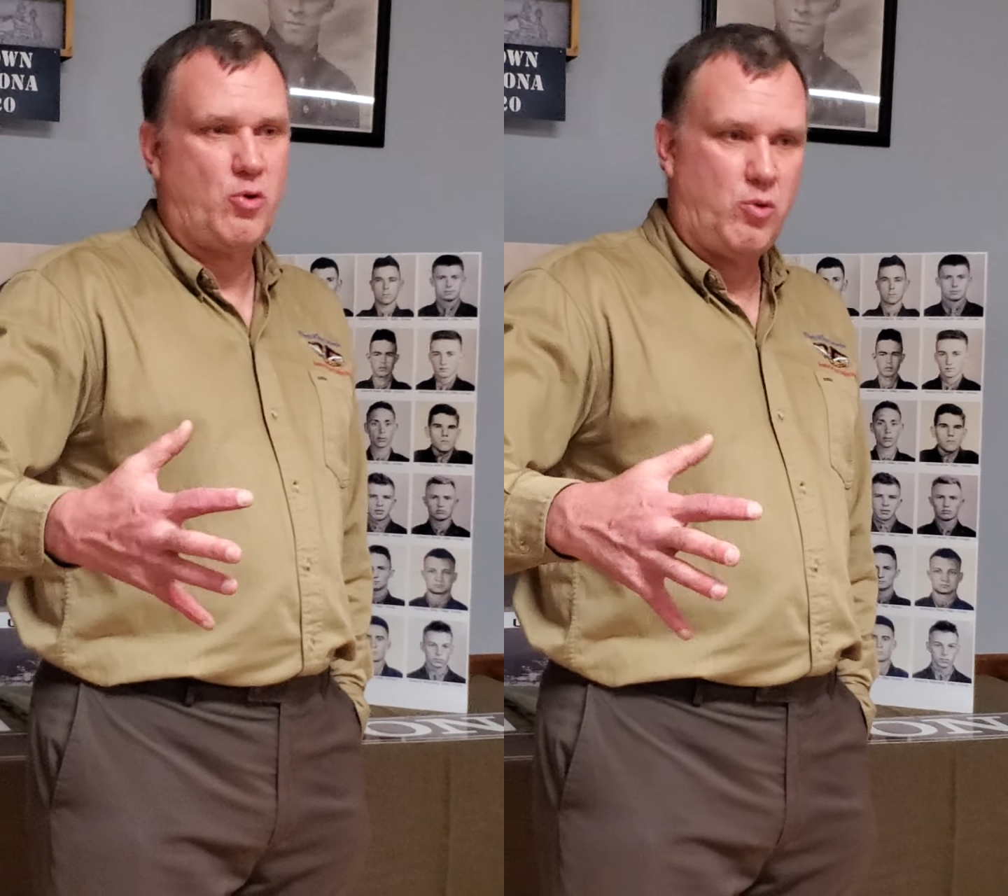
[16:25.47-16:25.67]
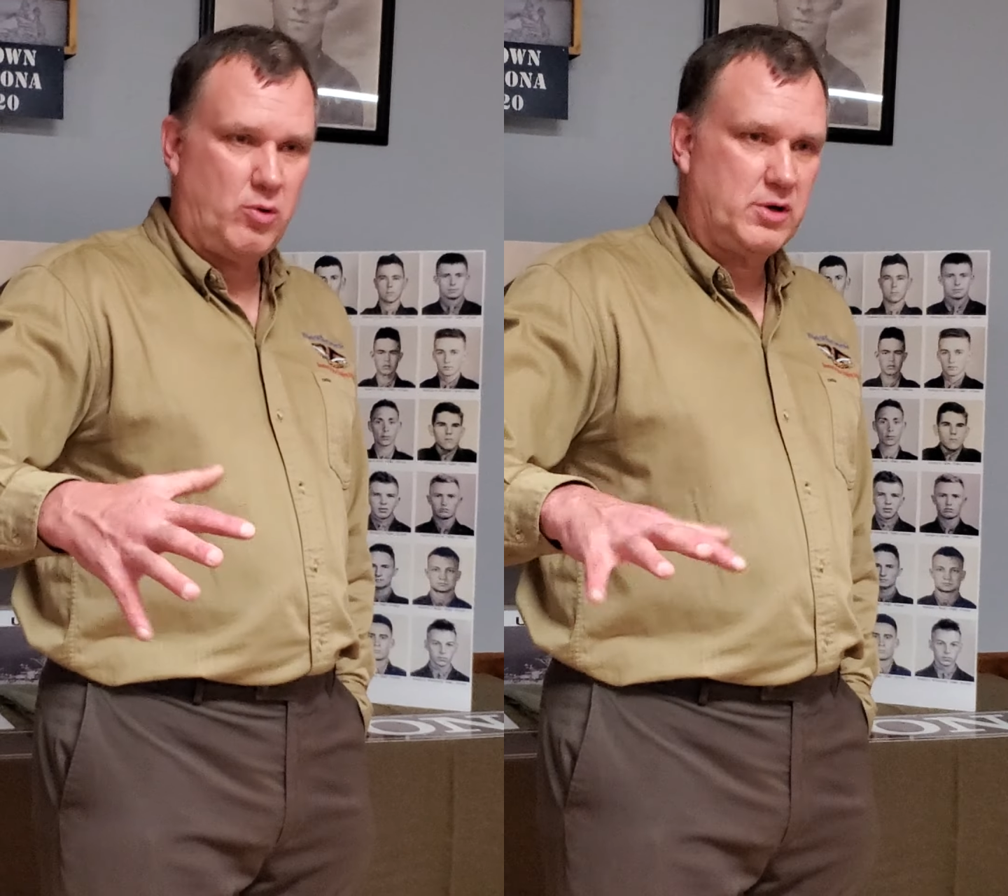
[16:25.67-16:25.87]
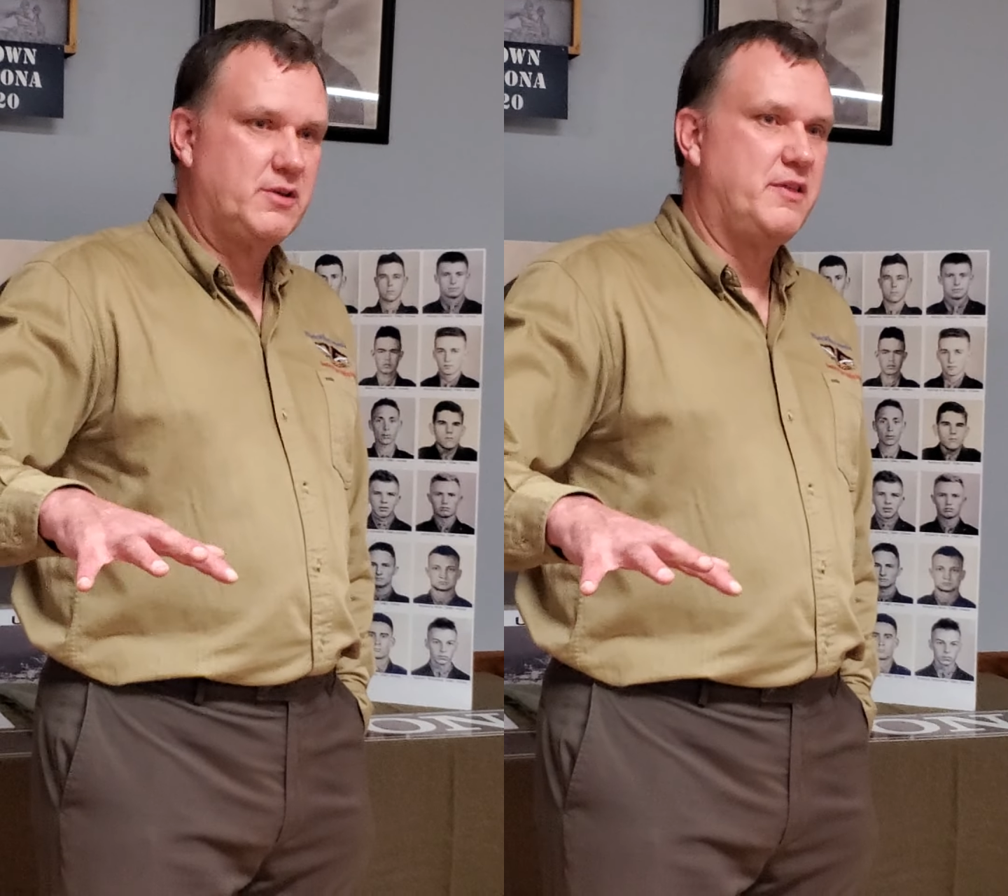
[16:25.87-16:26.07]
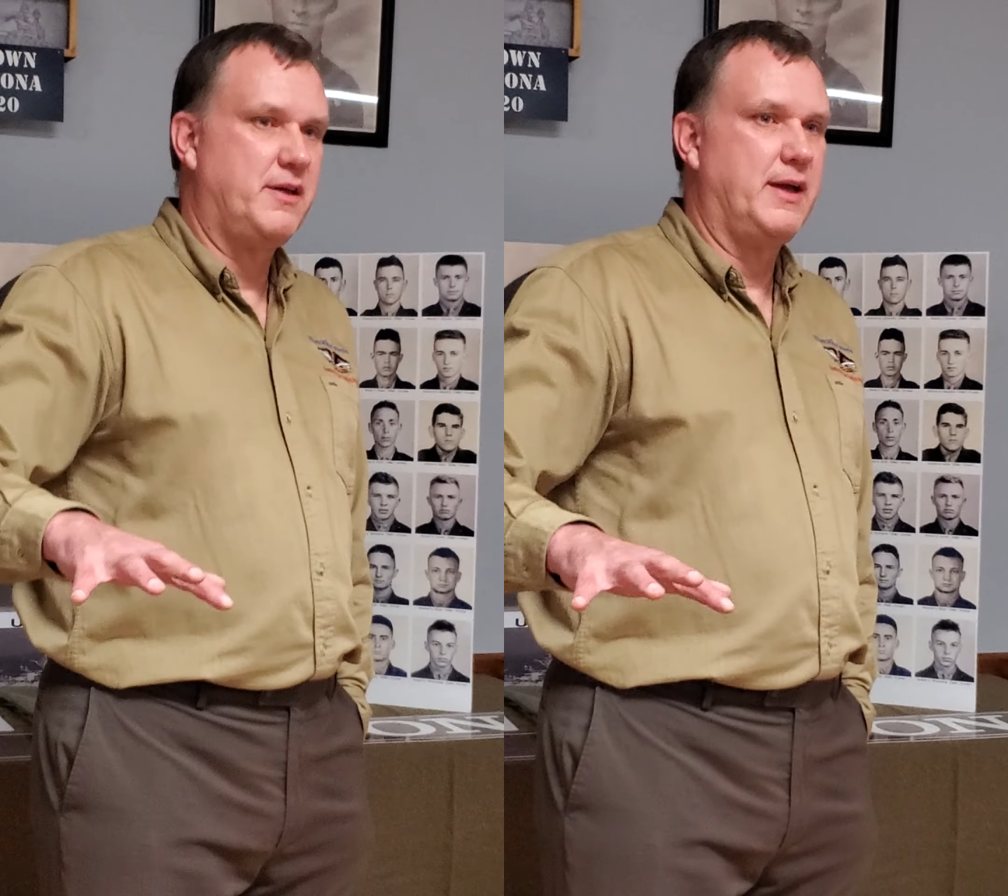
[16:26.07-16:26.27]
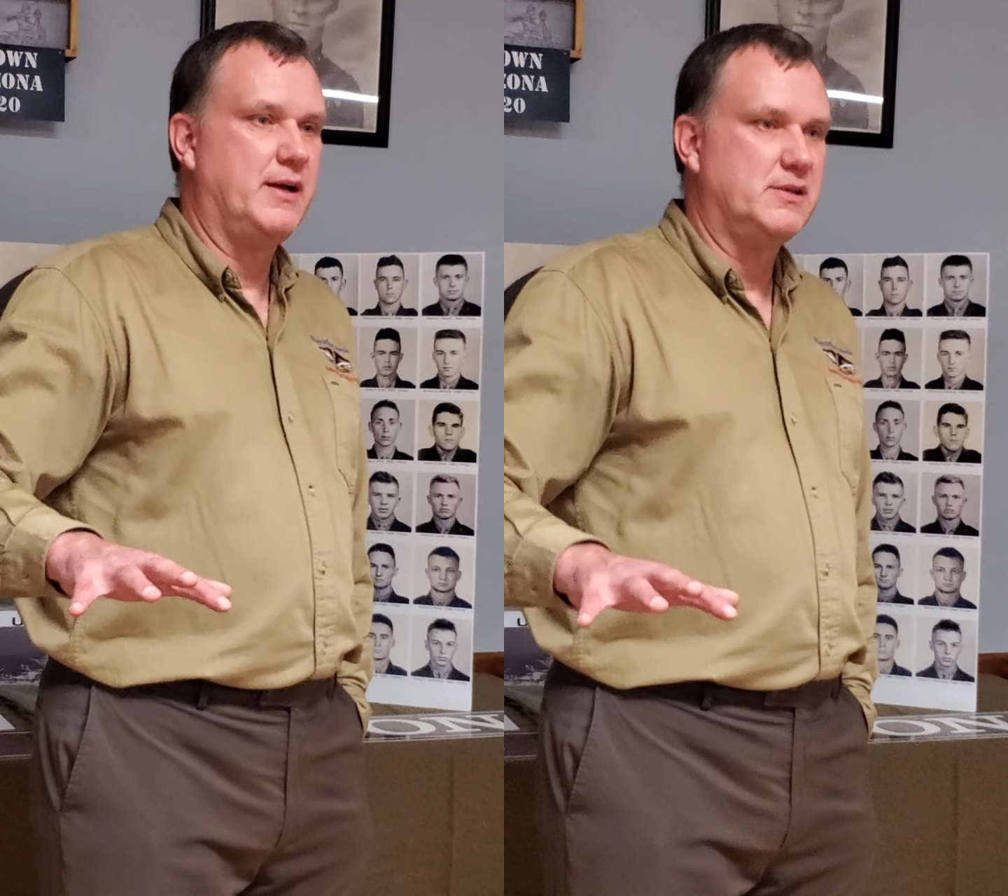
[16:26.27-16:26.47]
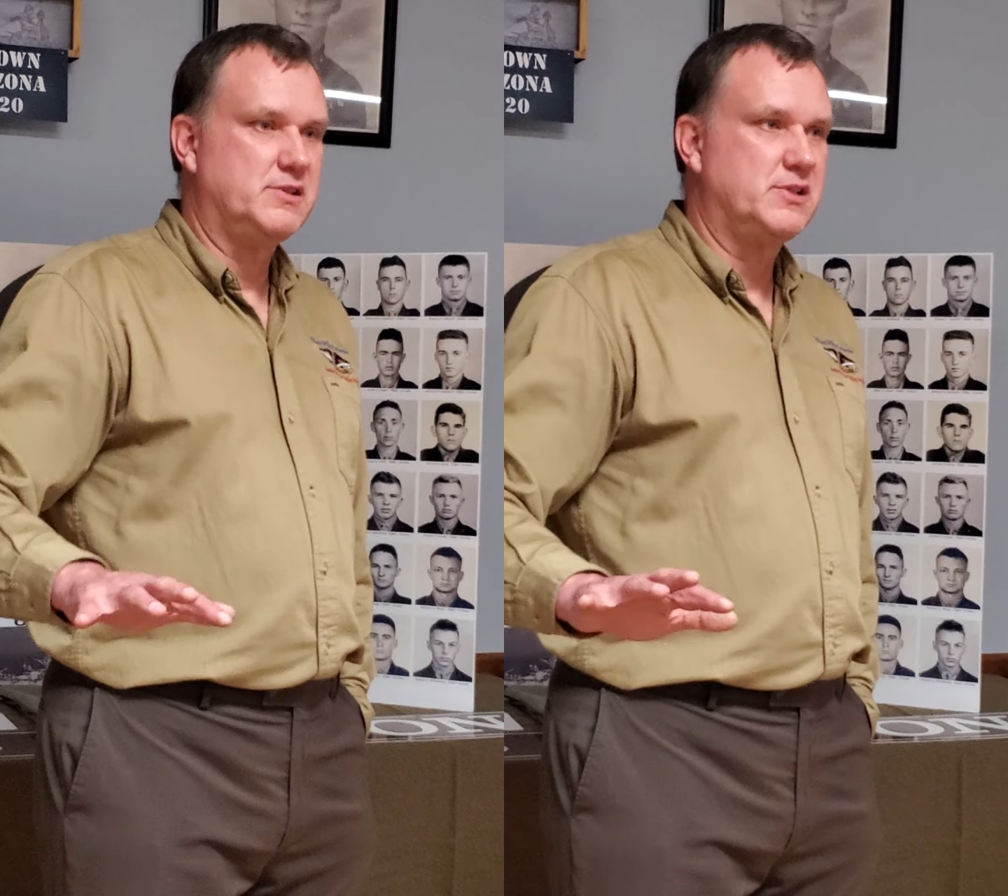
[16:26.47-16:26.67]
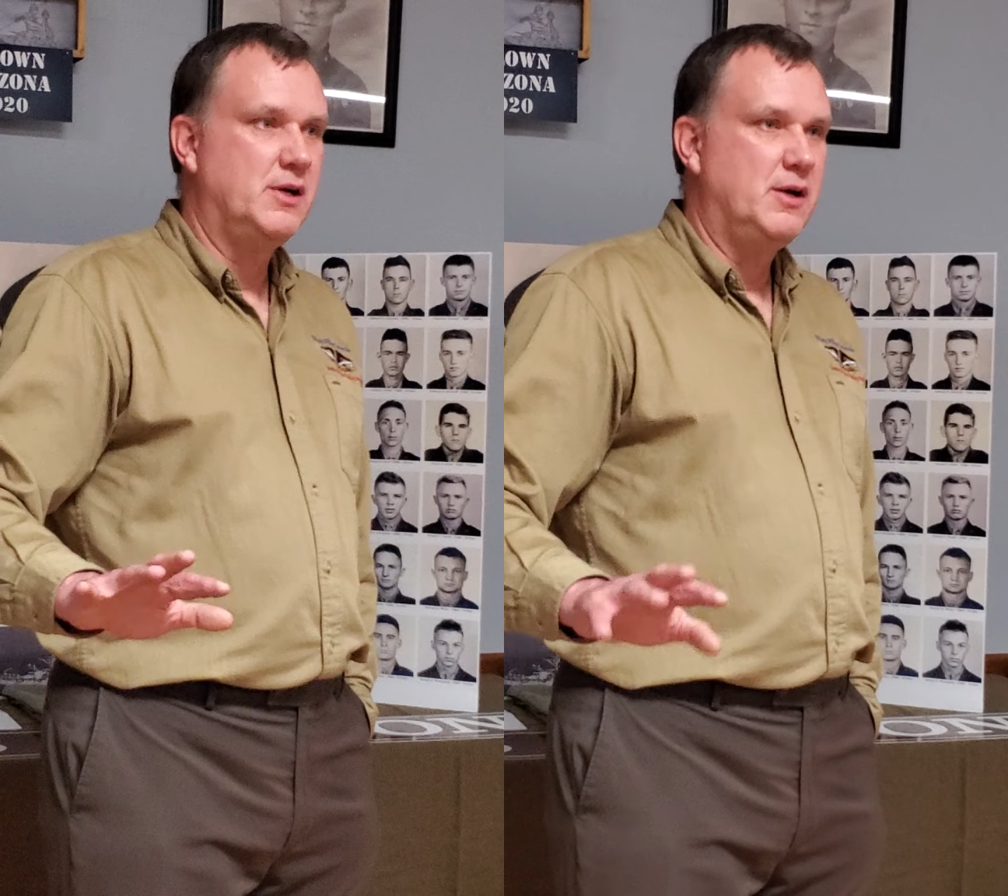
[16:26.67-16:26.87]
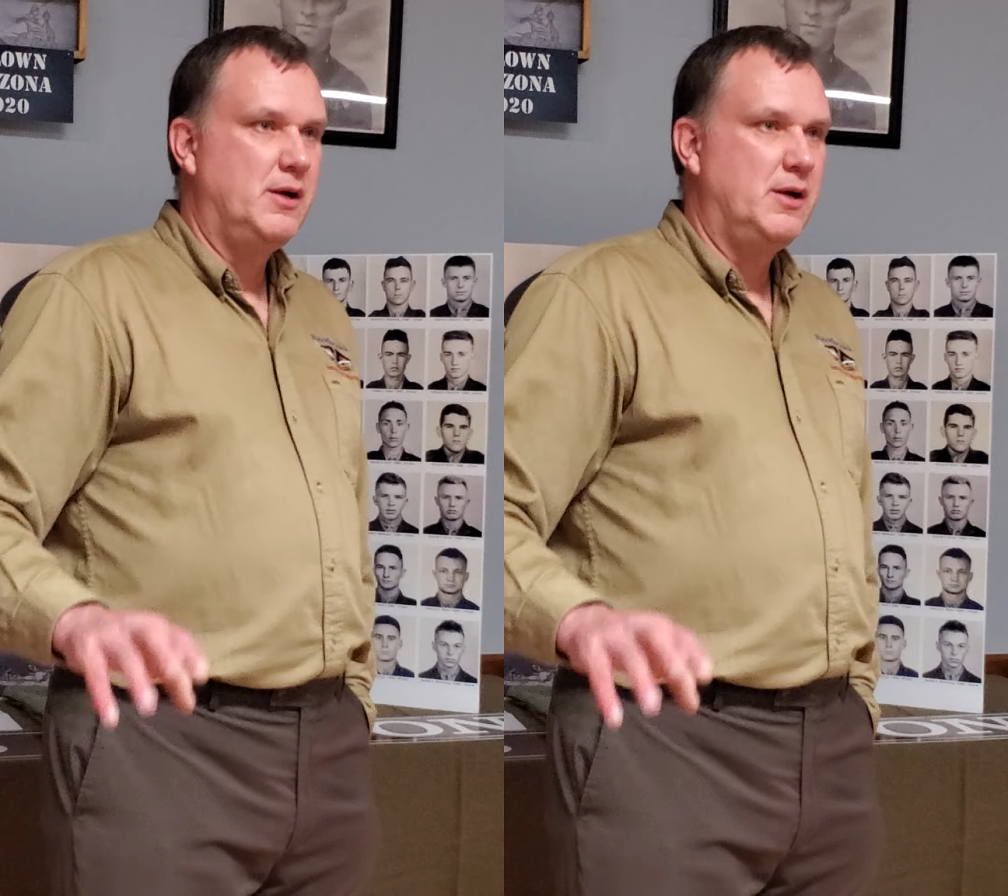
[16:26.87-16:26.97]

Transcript: torque things